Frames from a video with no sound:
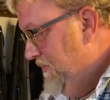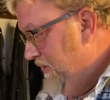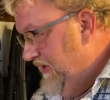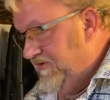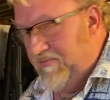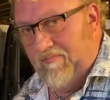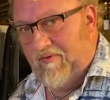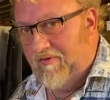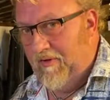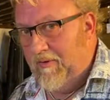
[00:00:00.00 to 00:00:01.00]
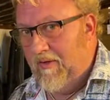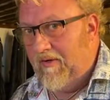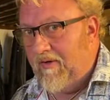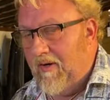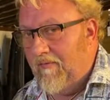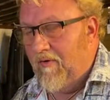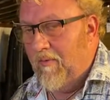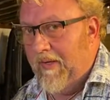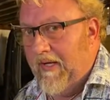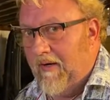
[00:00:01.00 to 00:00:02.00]
but it's still a good guitar for a
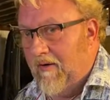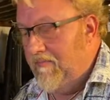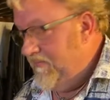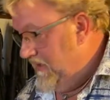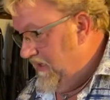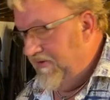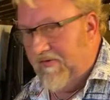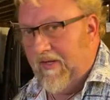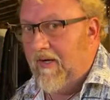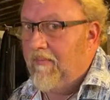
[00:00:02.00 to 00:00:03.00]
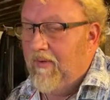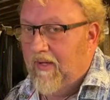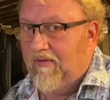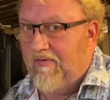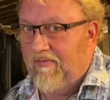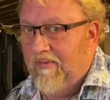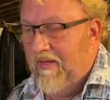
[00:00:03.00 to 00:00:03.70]
beginner, and I set it up nice.